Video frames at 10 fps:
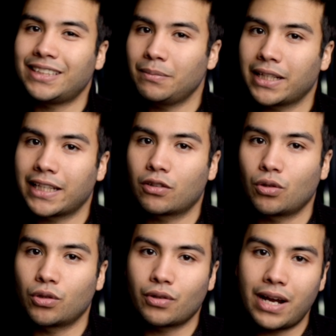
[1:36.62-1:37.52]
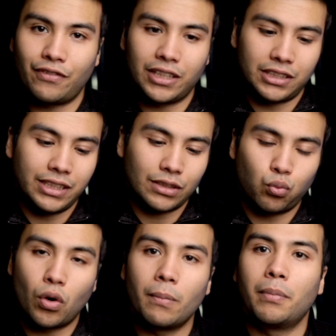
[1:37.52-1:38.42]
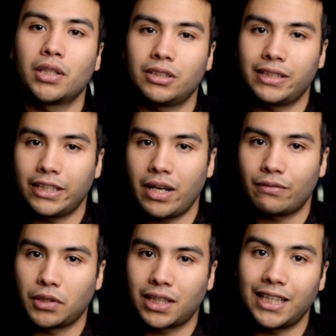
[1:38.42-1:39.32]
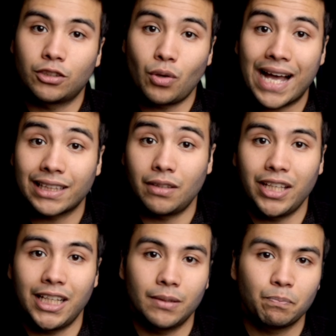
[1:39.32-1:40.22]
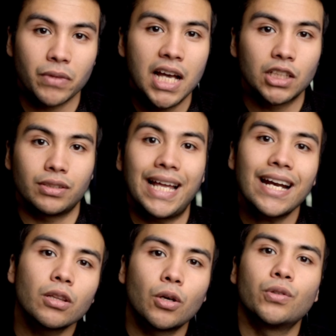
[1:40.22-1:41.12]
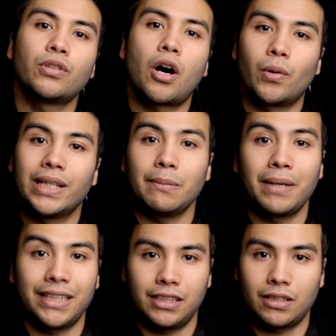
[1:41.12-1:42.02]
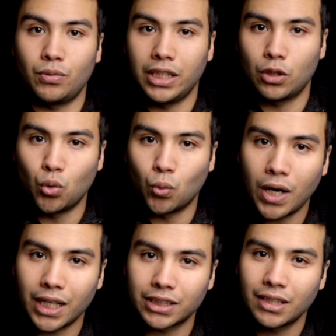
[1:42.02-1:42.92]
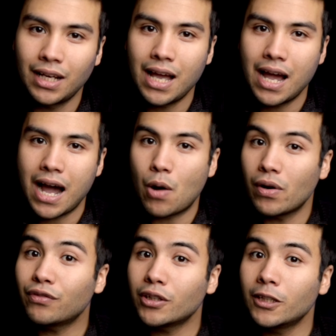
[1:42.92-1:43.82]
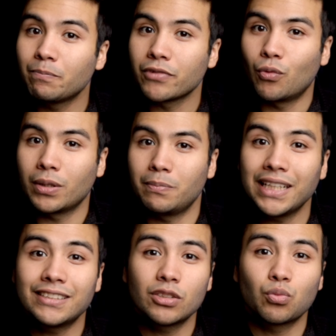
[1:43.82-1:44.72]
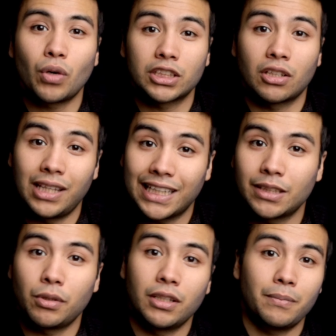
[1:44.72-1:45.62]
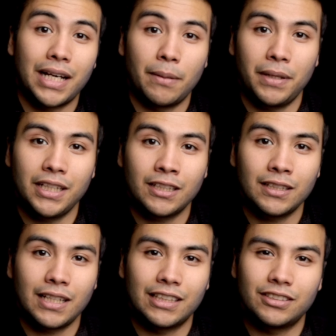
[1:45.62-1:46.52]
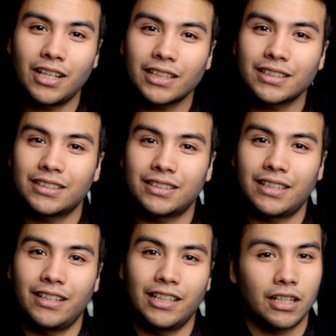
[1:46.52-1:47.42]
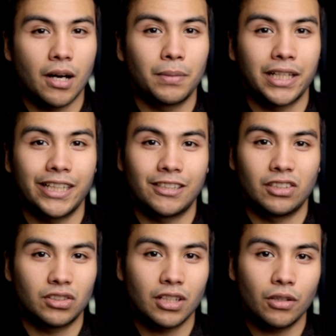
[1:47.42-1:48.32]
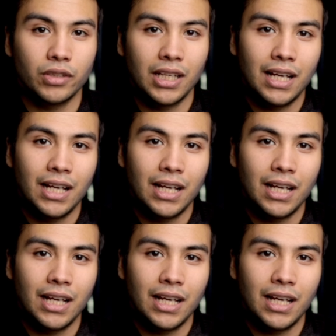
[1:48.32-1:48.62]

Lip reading: seem like a chronograph. It's just one button that you have to click to activate it. So that alone already makes it a really cool watch. However, what makes this watch collectible in my opinion is not necessarily the complication itself,